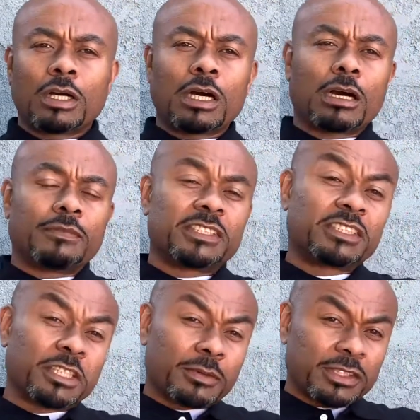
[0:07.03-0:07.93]
of a
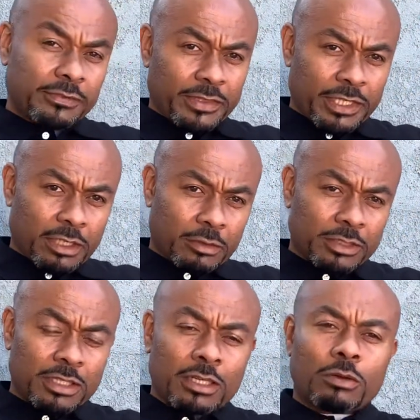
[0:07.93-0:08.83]
series of videos
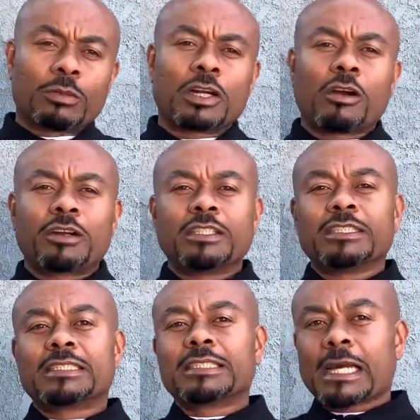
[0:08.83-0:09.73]
regarding
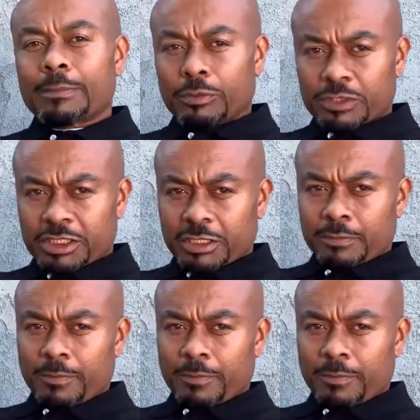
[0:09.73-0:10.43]
discipleship.